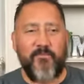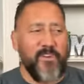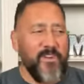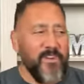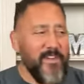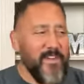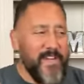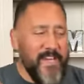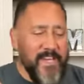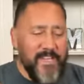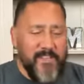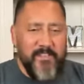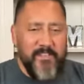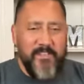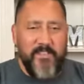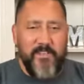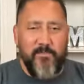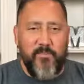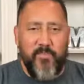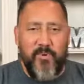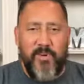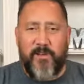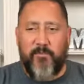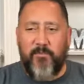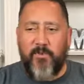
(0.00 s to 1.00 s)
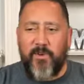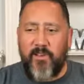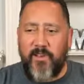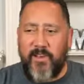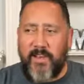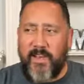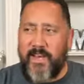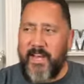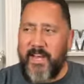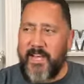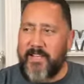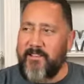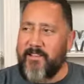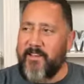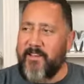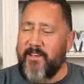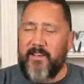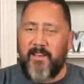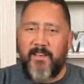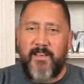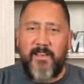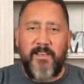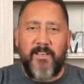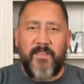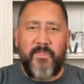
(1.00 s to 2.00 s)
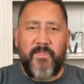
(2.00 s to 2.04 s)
we're looking at the debris, we're looking at the,